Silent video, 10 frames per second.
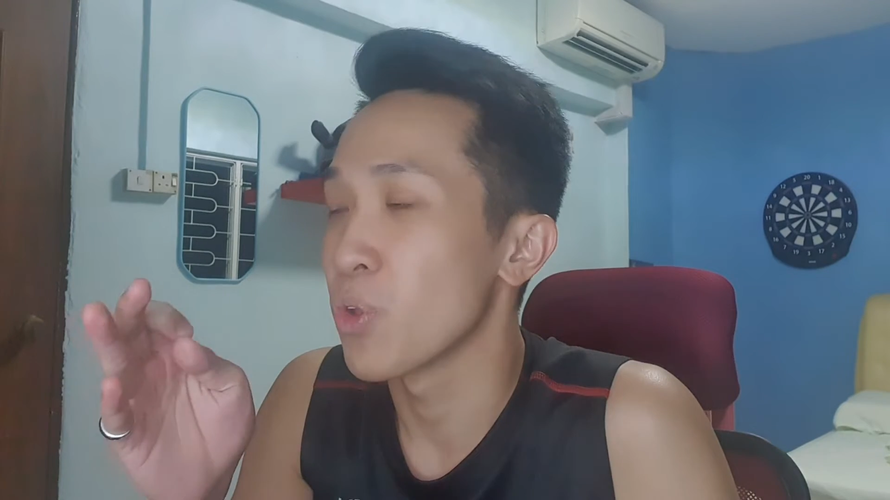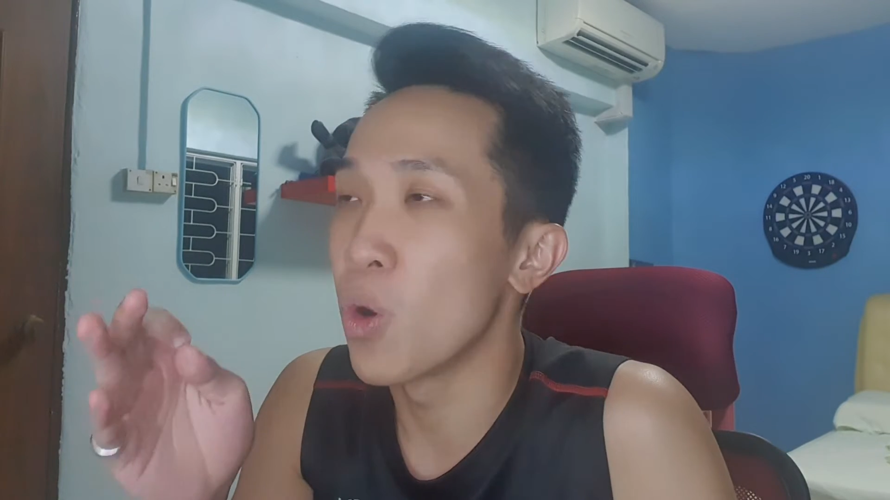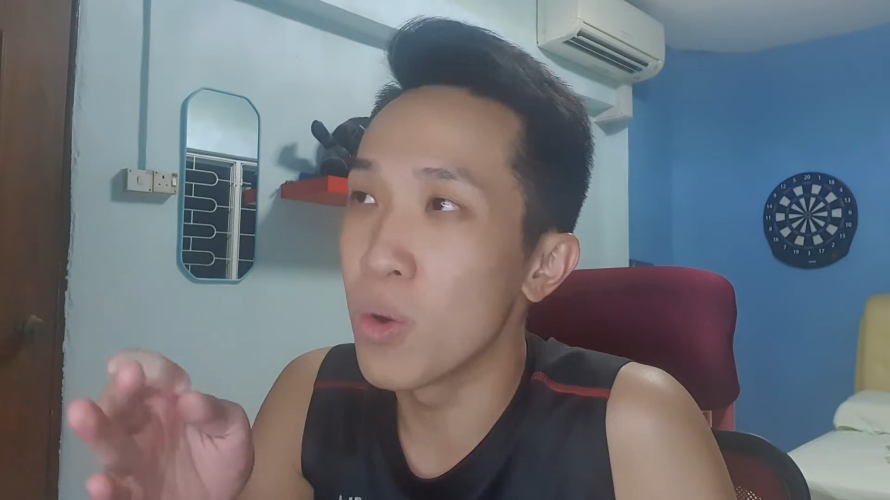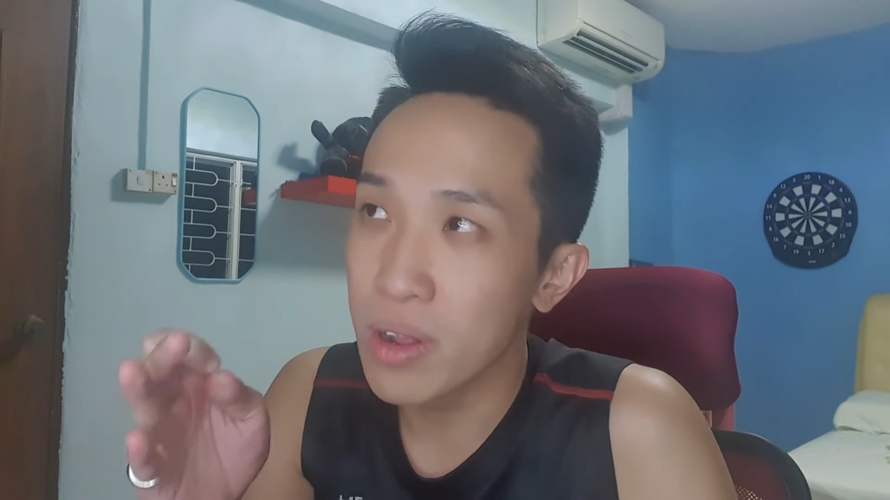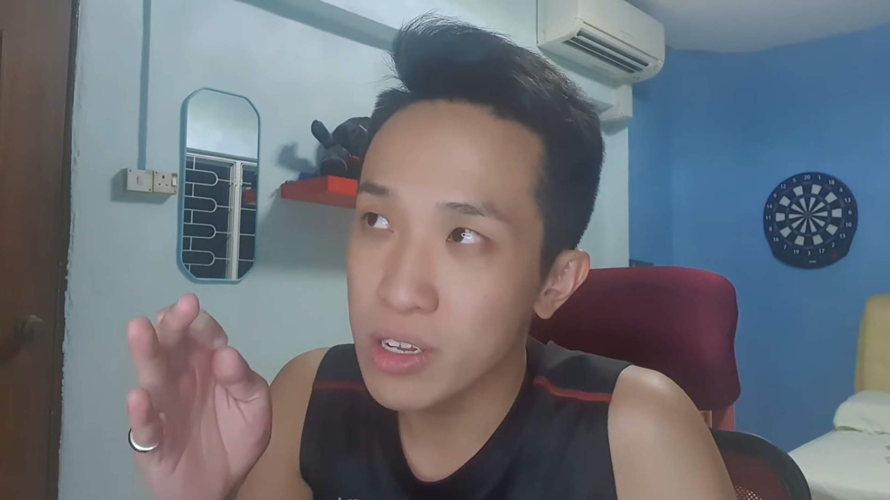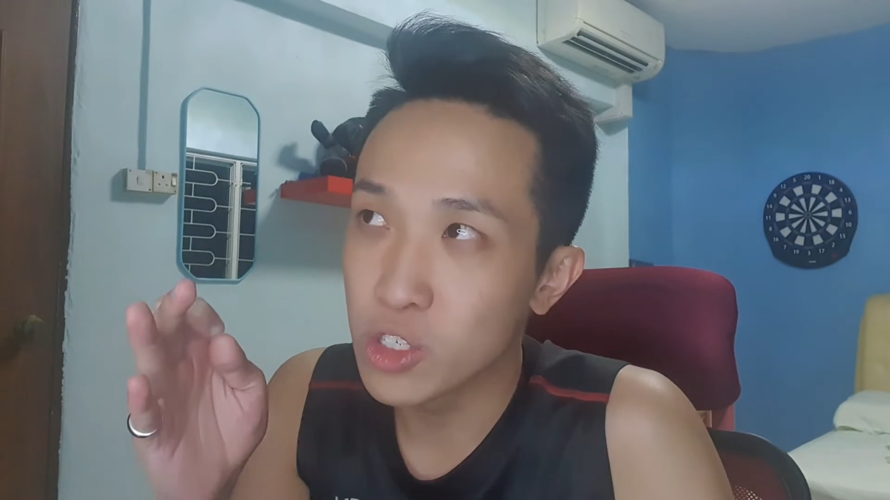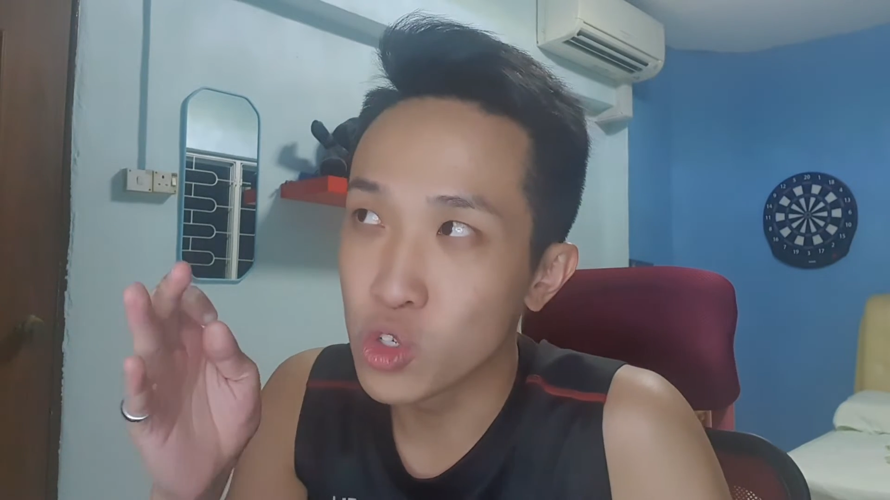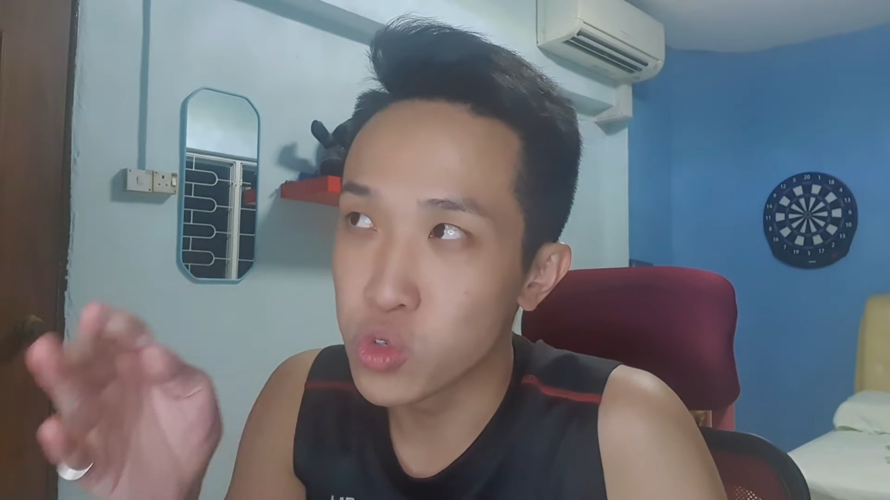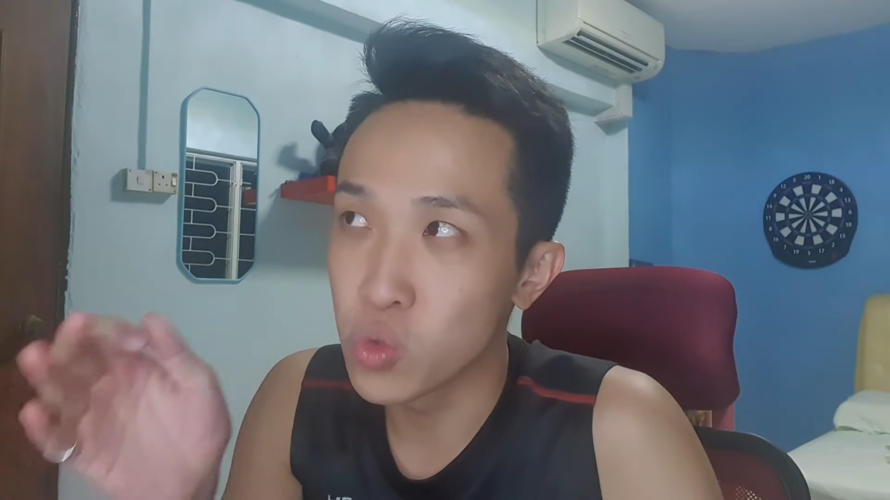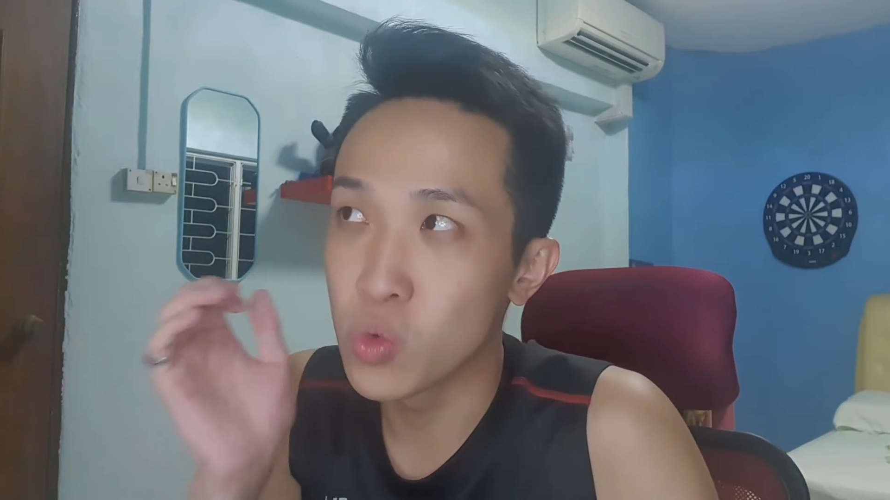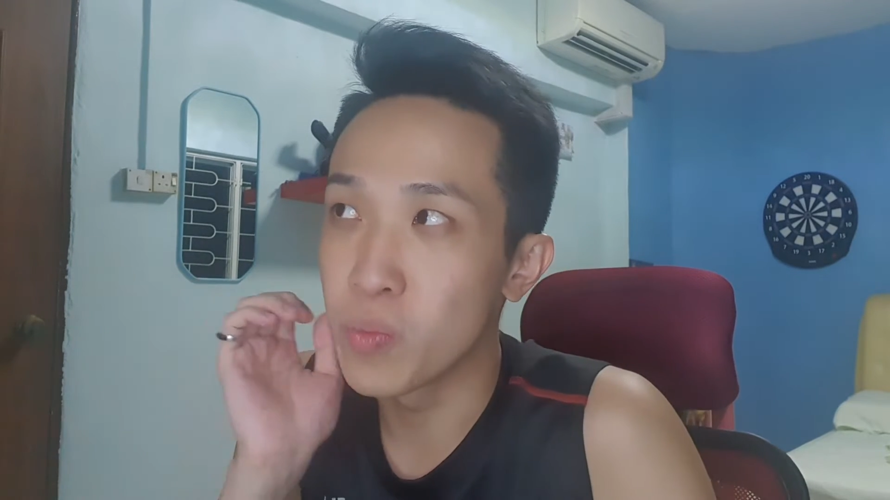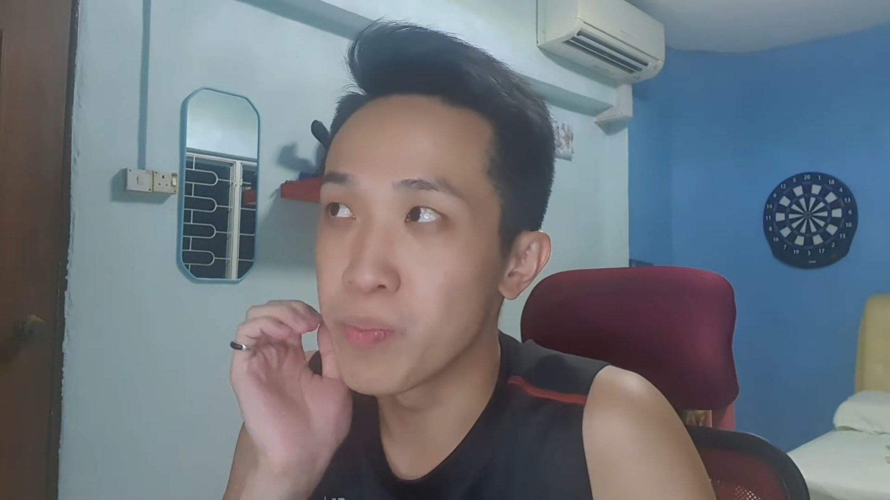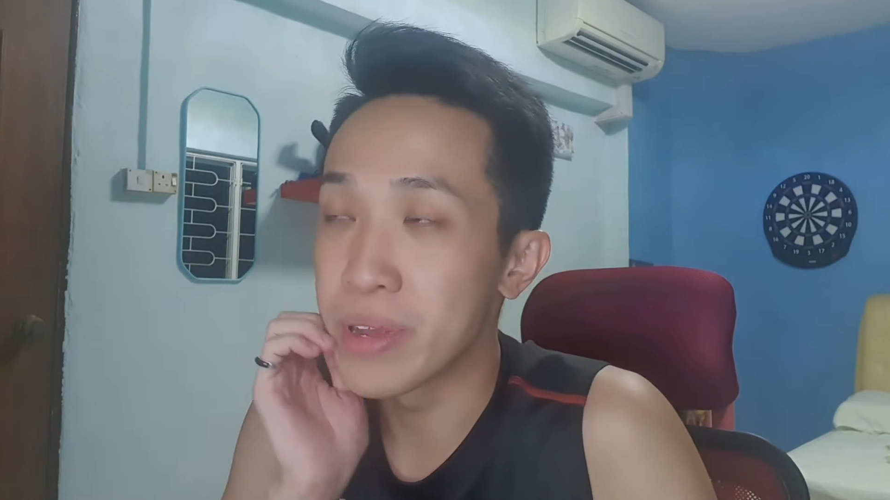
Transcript: only through